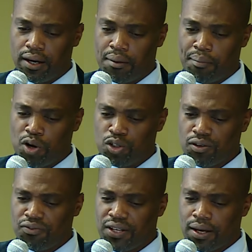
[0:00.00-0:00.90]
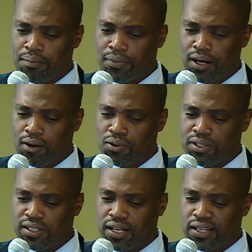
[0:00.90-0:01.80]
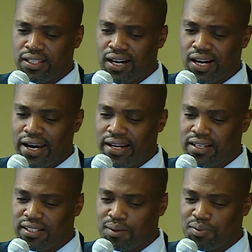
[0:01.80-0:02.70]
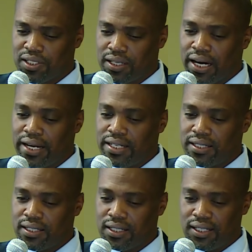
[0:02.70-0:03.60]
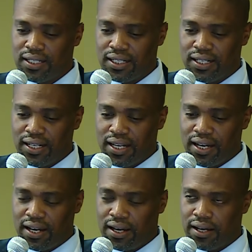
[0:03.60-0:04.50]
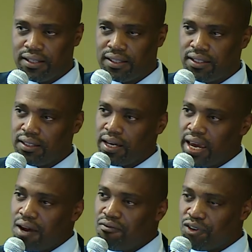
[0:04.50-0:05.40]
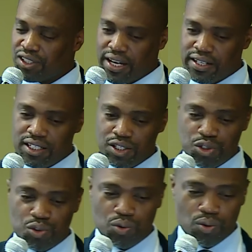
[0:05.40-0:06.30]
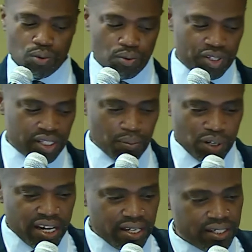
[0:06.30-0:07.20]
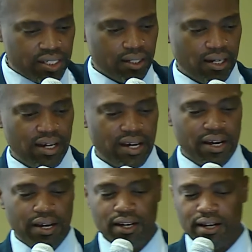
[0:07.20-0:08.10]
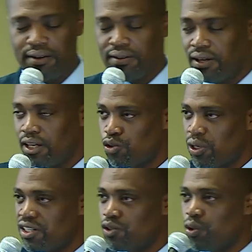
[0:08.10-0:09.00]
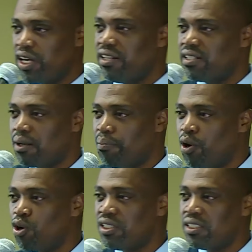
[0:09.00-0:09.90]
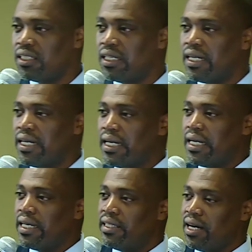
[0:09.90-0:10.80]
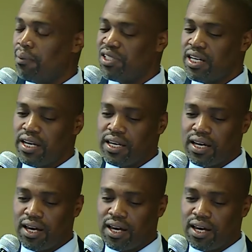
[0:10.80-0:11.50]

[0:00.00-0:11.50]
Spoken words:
most of them, I will say, they are highly subsidized. The aim for that is to stimulate as well as to get the support, the uptake